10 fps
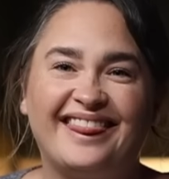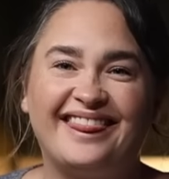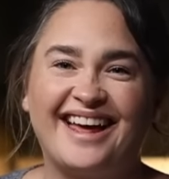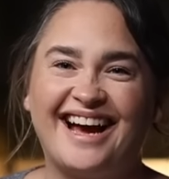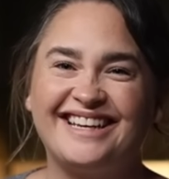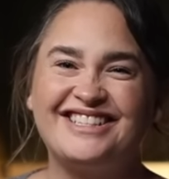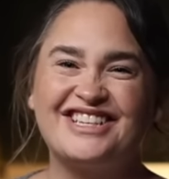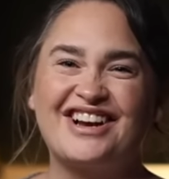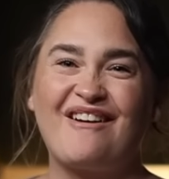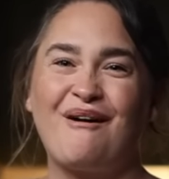That
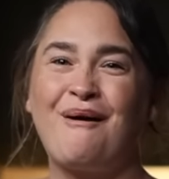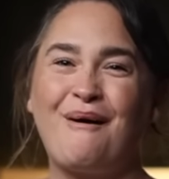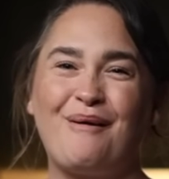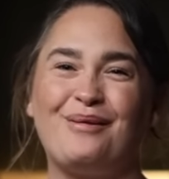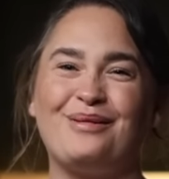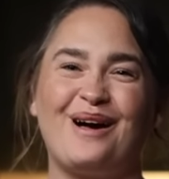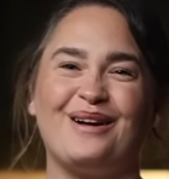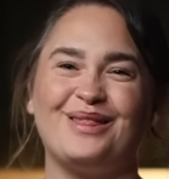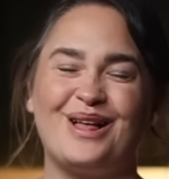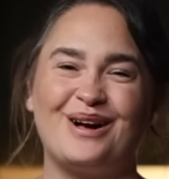took a whole
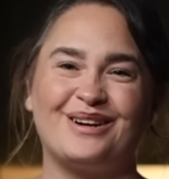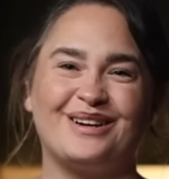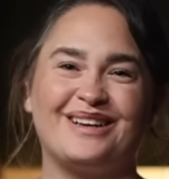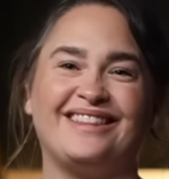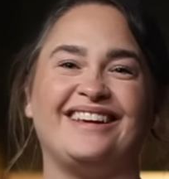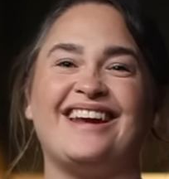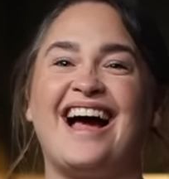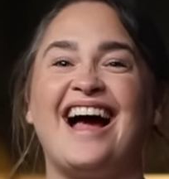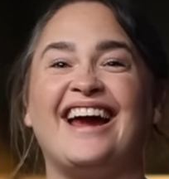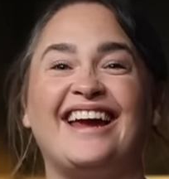lot longer than
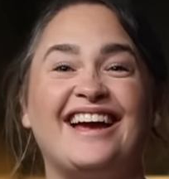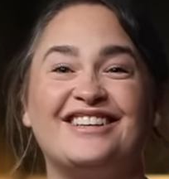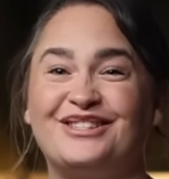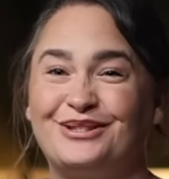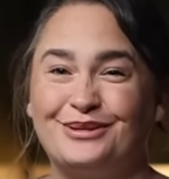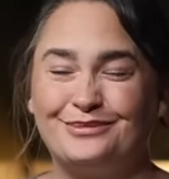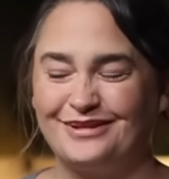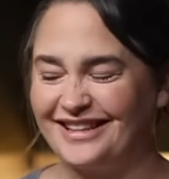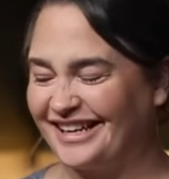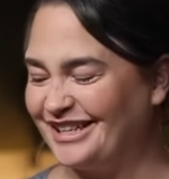I
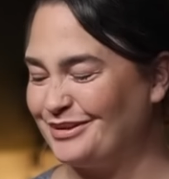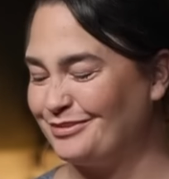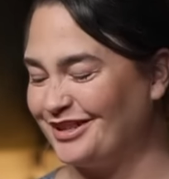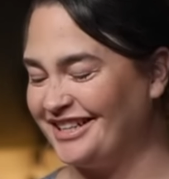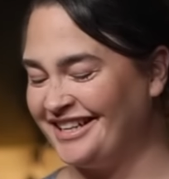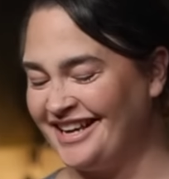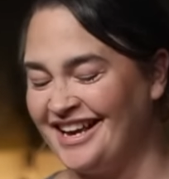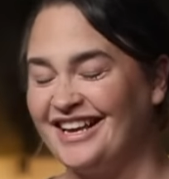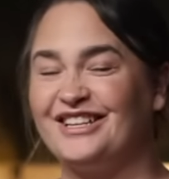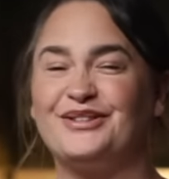assumed that it would.
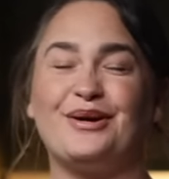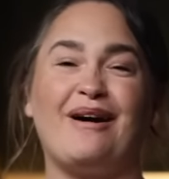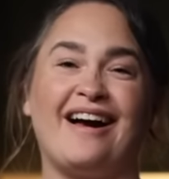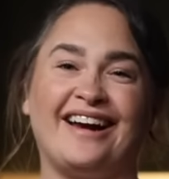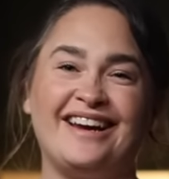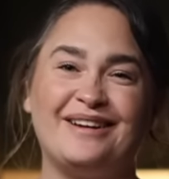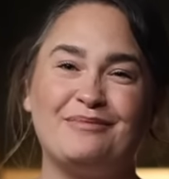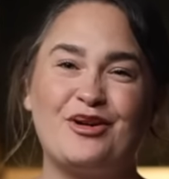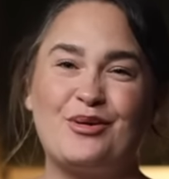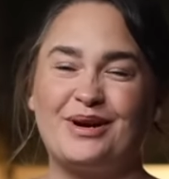So I
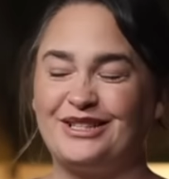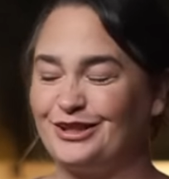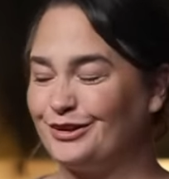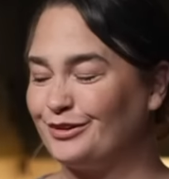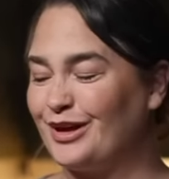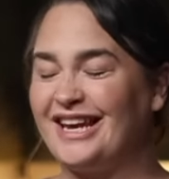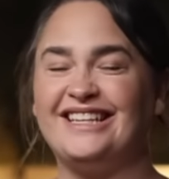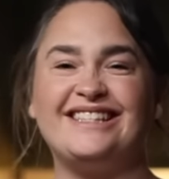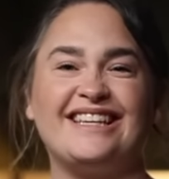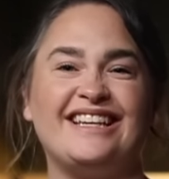am going to let
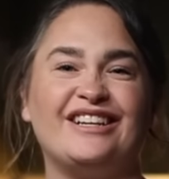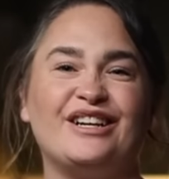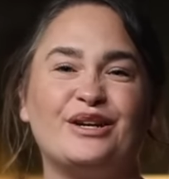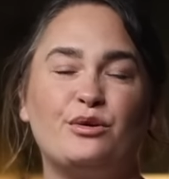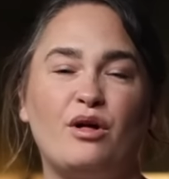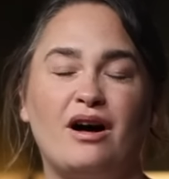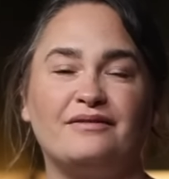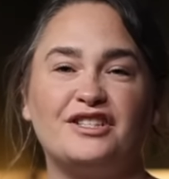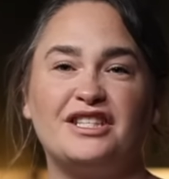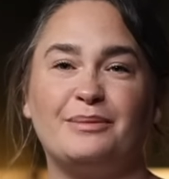it sit here and cool
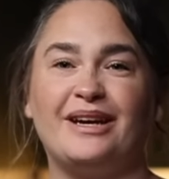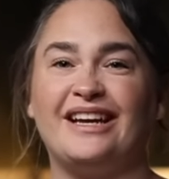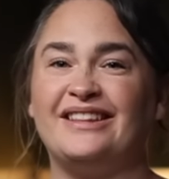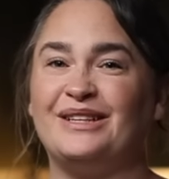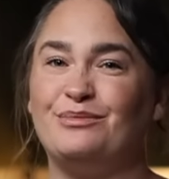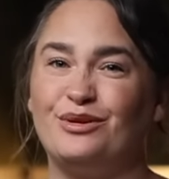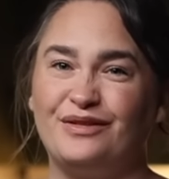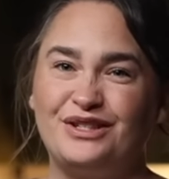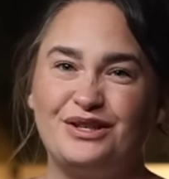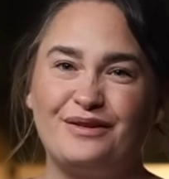off just a bit and then move
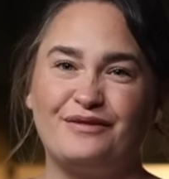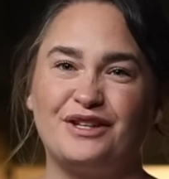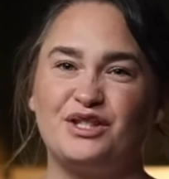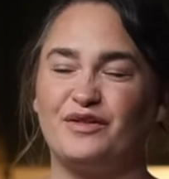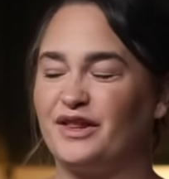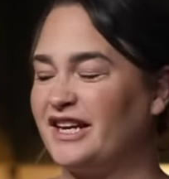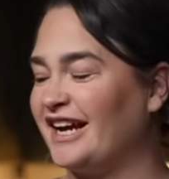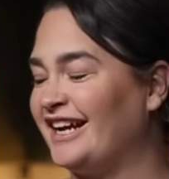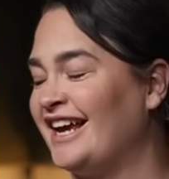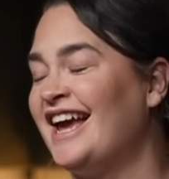it to the fridge for the
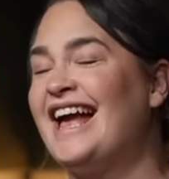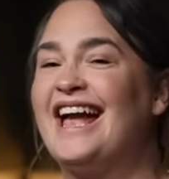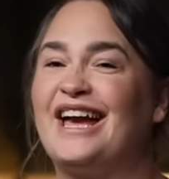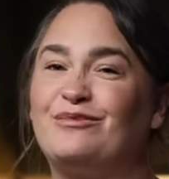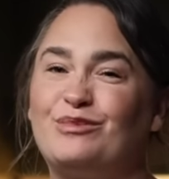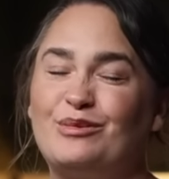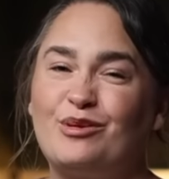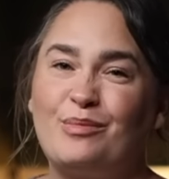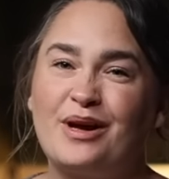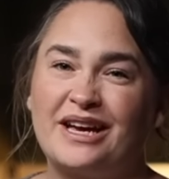night, and we
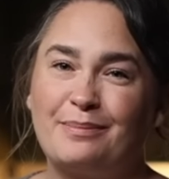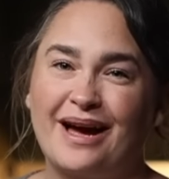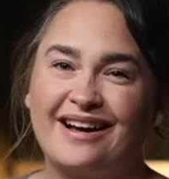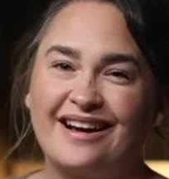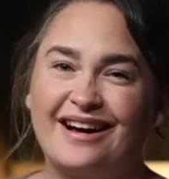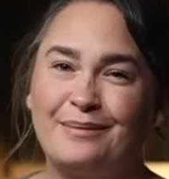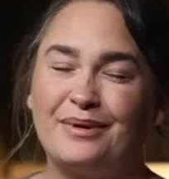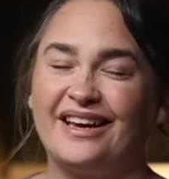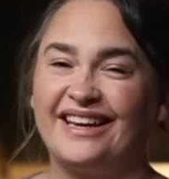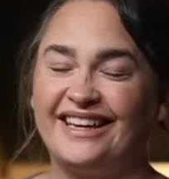will pick back
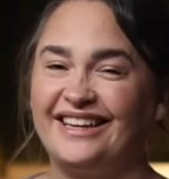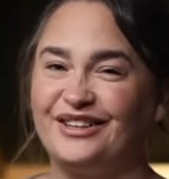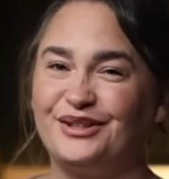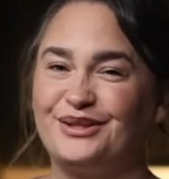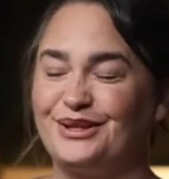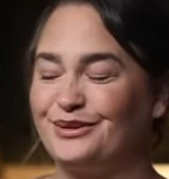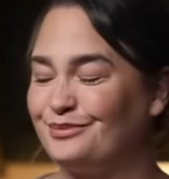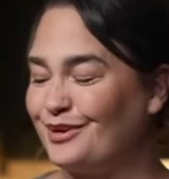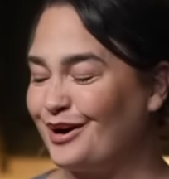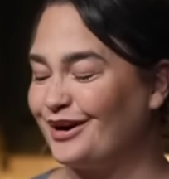up here
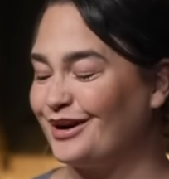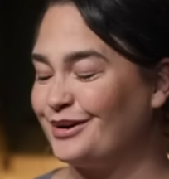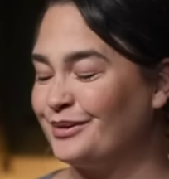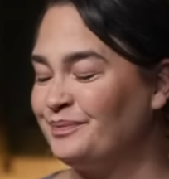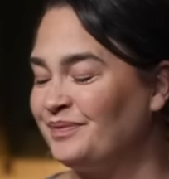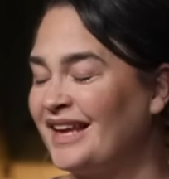tomorrow.